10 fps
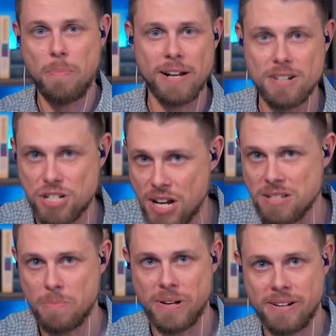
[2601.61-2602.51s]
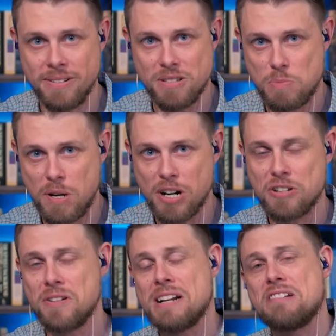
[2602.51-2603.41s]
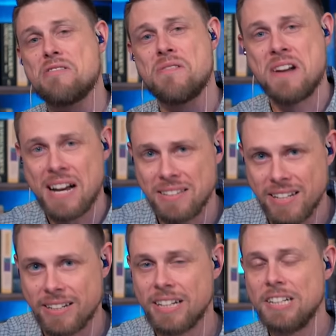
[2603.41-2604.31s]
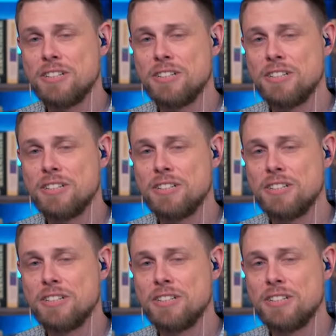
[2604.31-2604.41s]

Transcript: about a Jezebel spirit. You need to know nothing.